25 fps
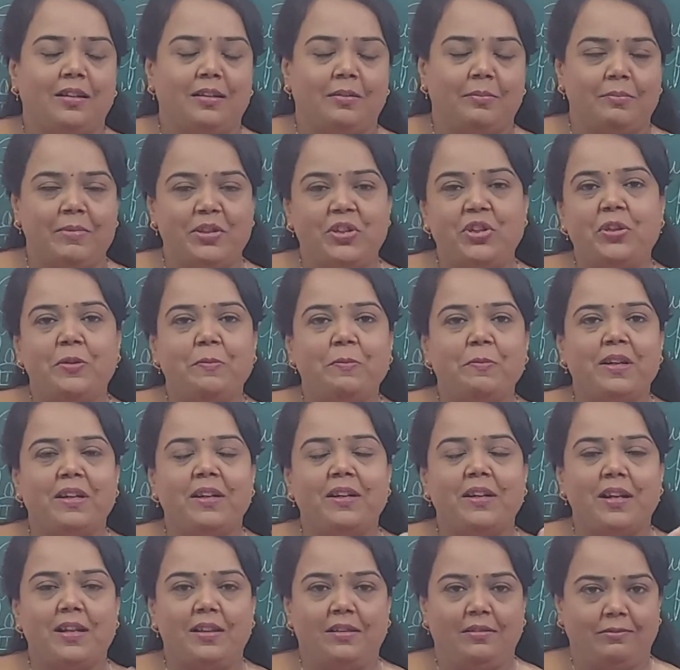Mission
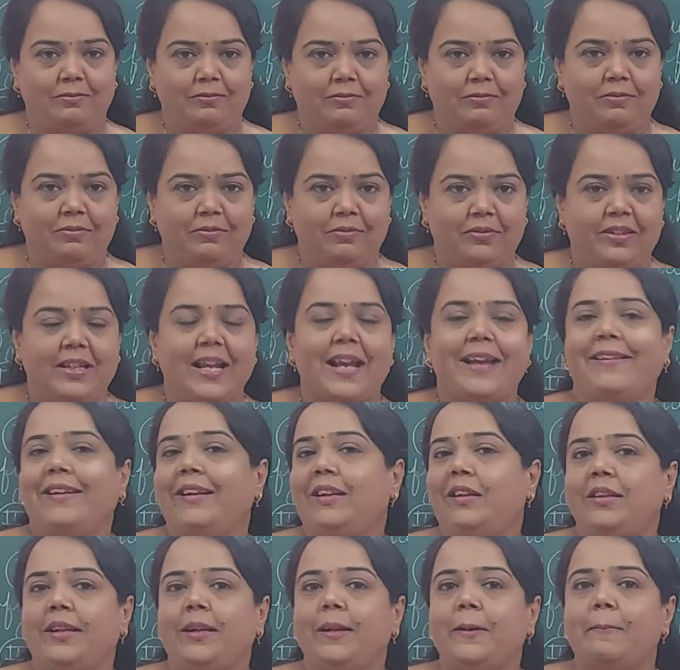Mangal
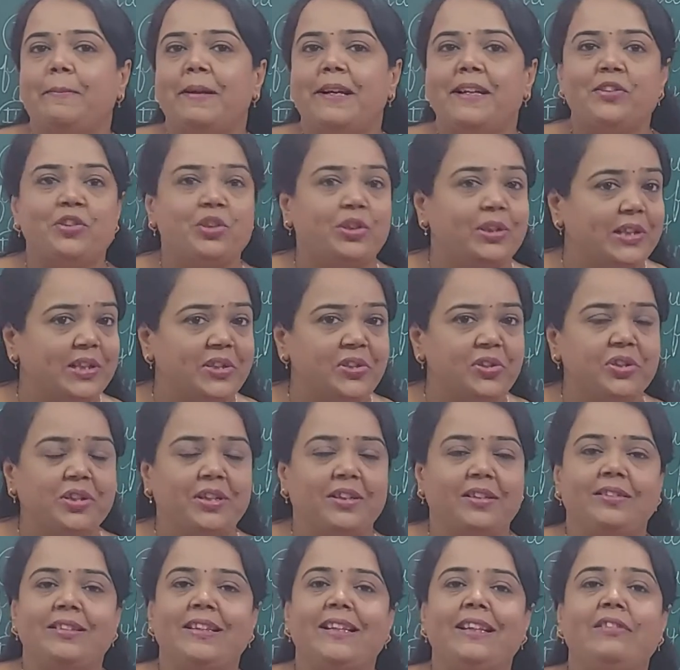directed by Jagan
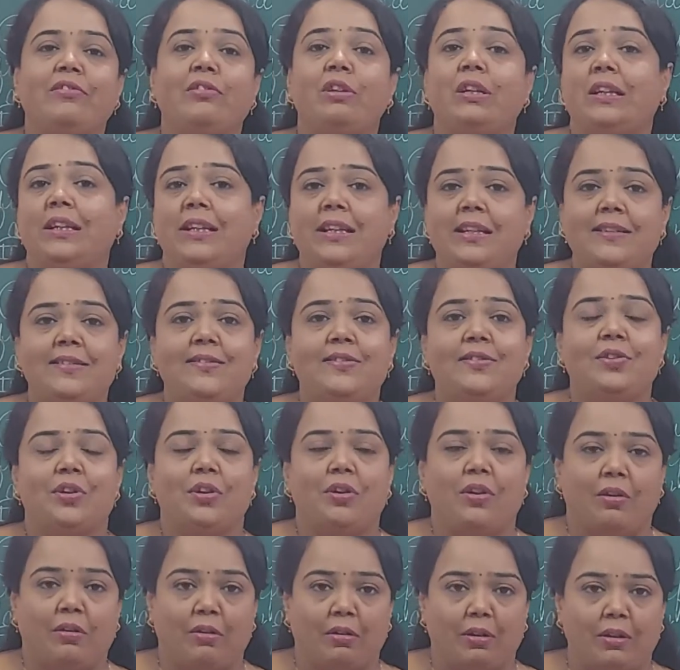Shakti, released
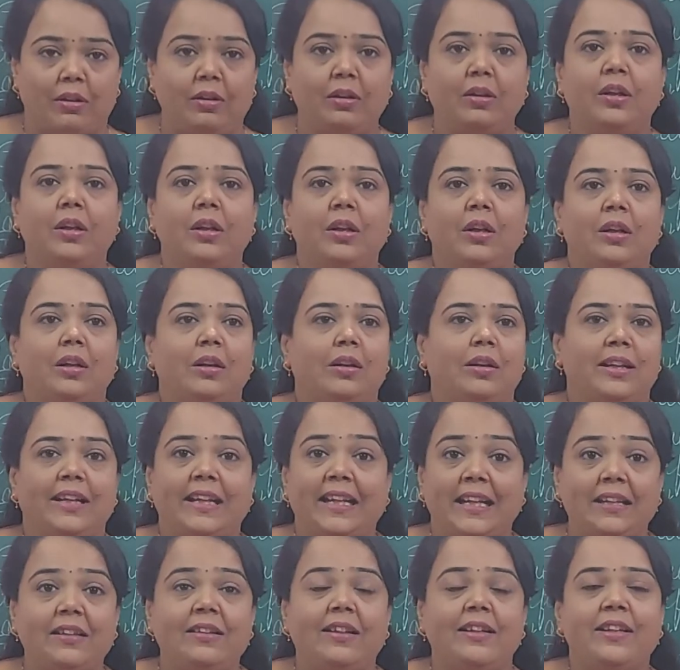on
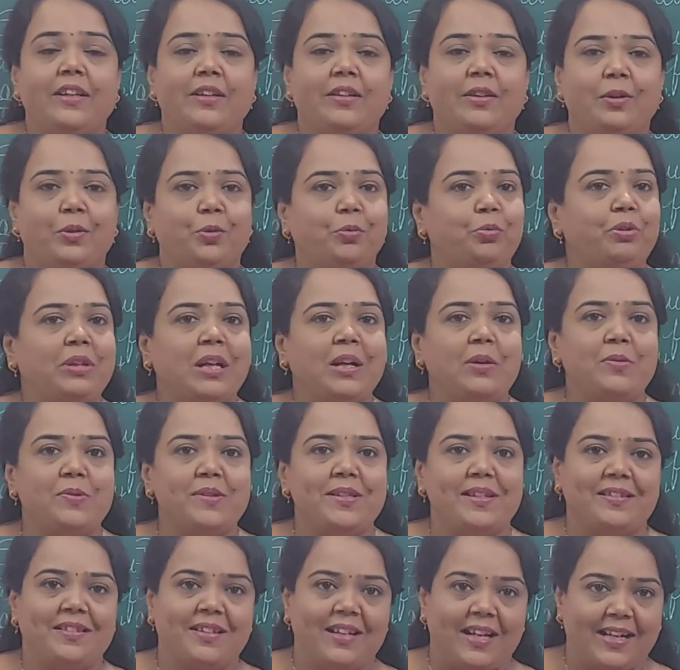in the year
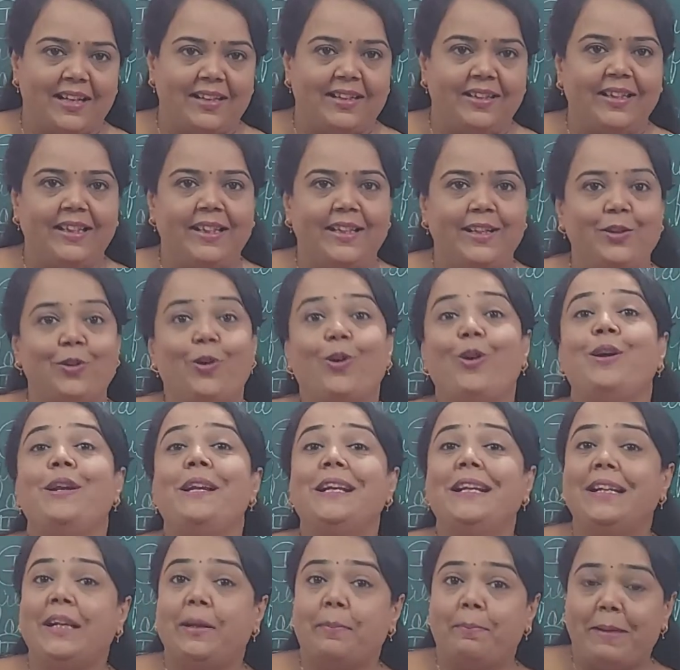2019 on
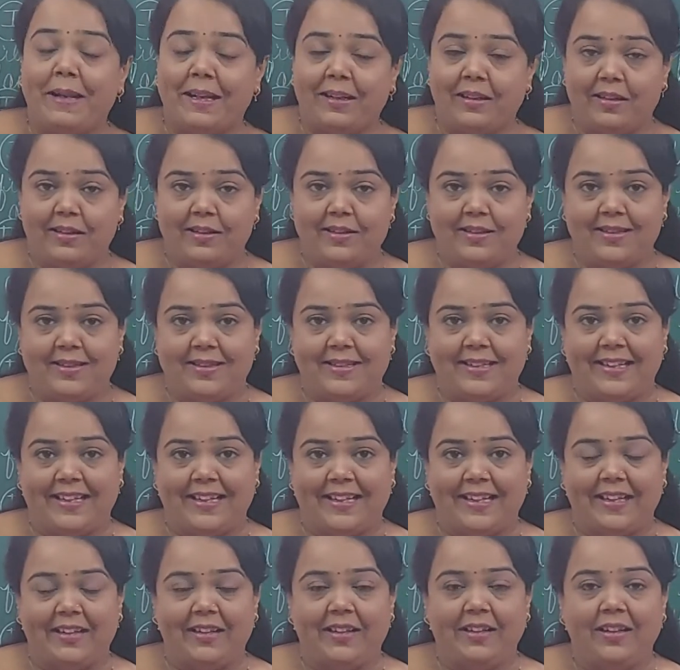Independence
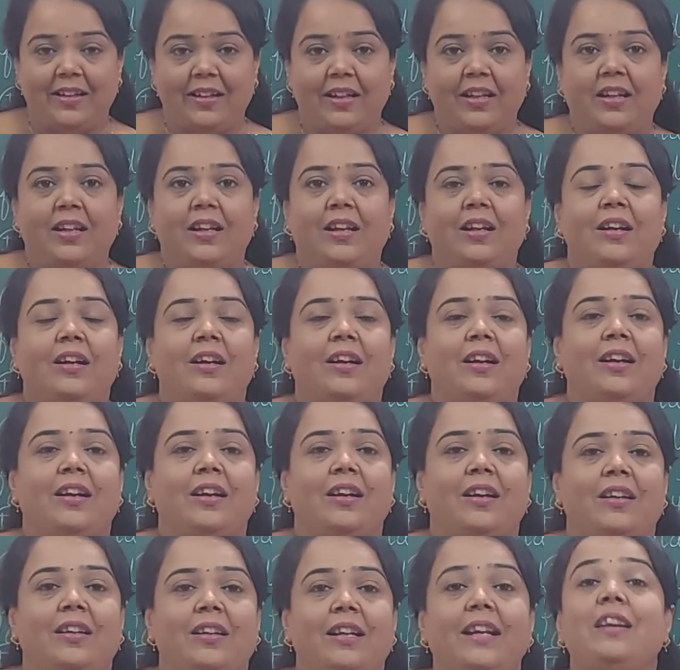Day.
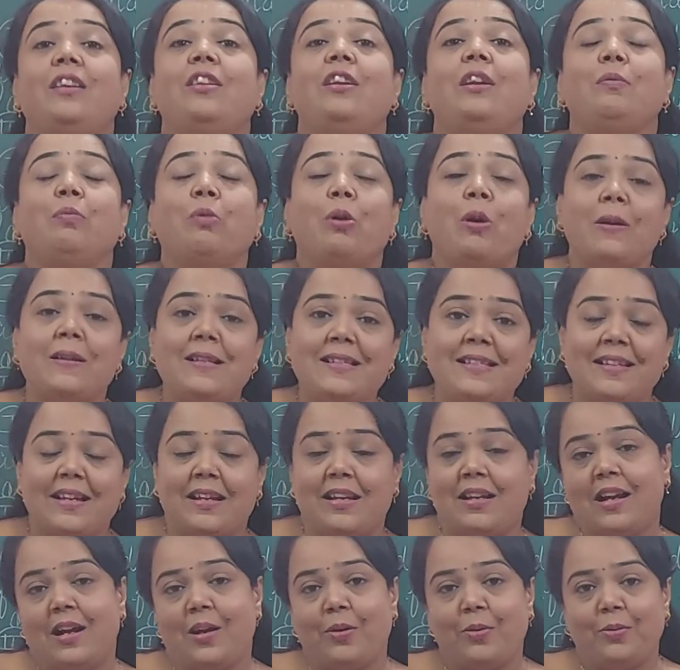It revolves
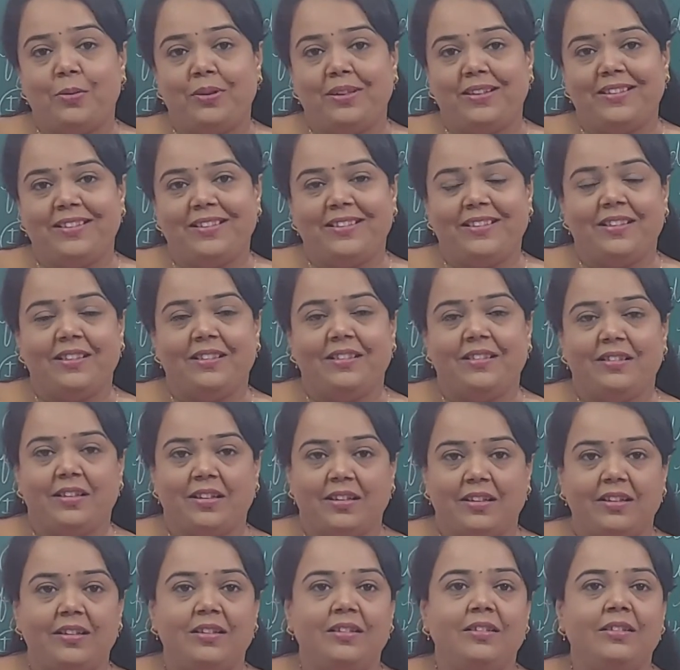around
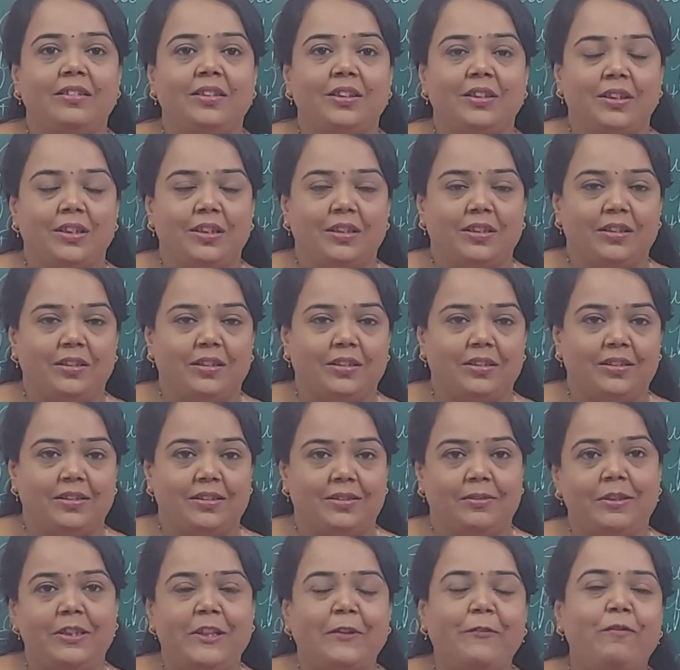the
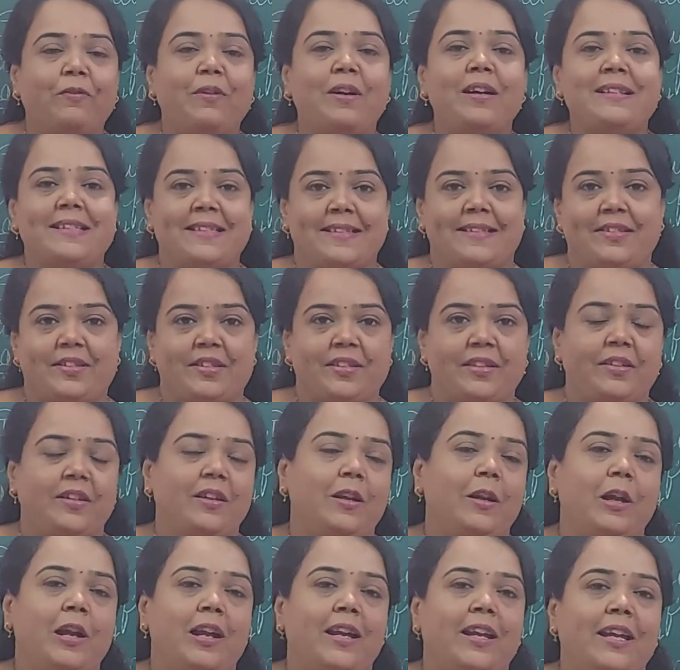the first
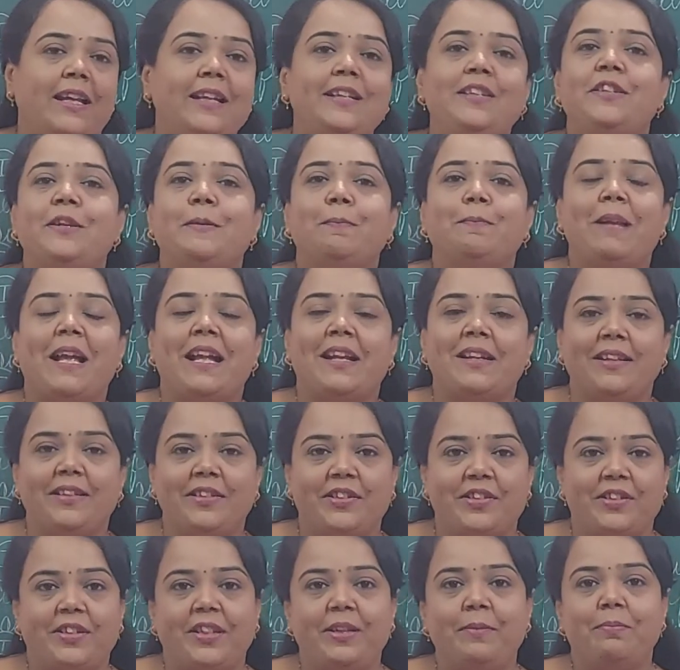
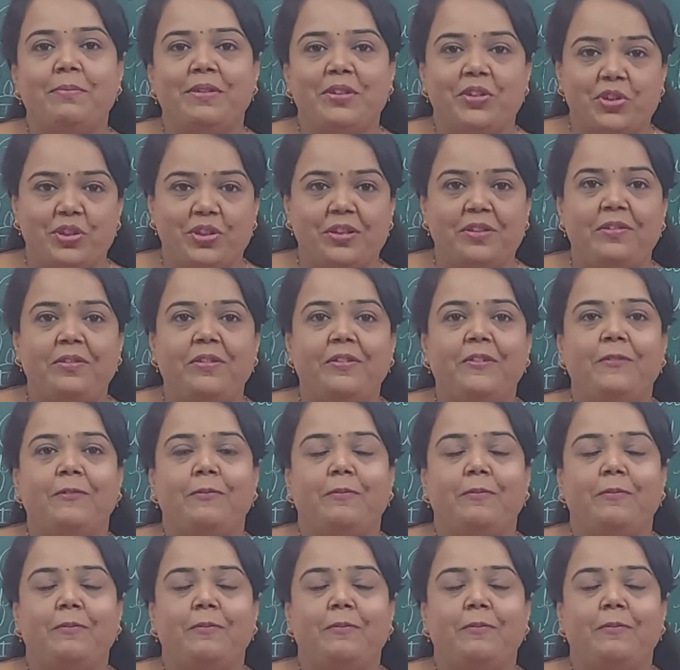interplanetary mission,